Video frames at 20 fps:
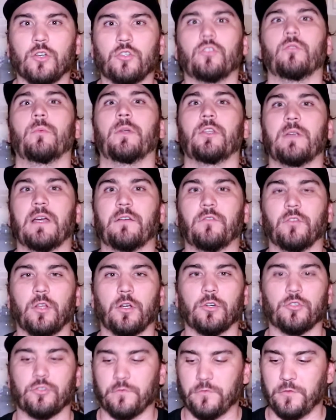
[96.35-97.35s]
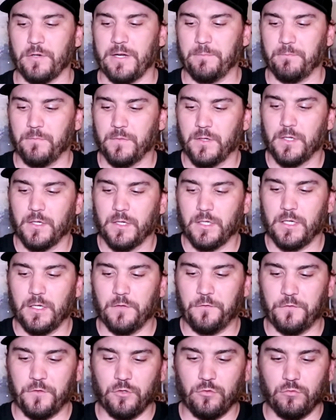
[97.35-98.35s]
to when you have a larger frame.
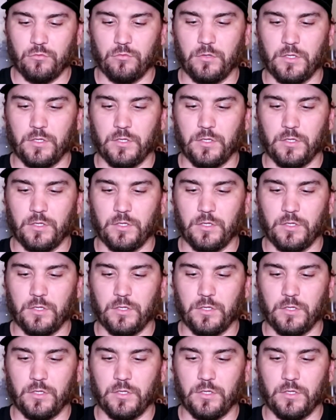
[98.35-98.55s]
If you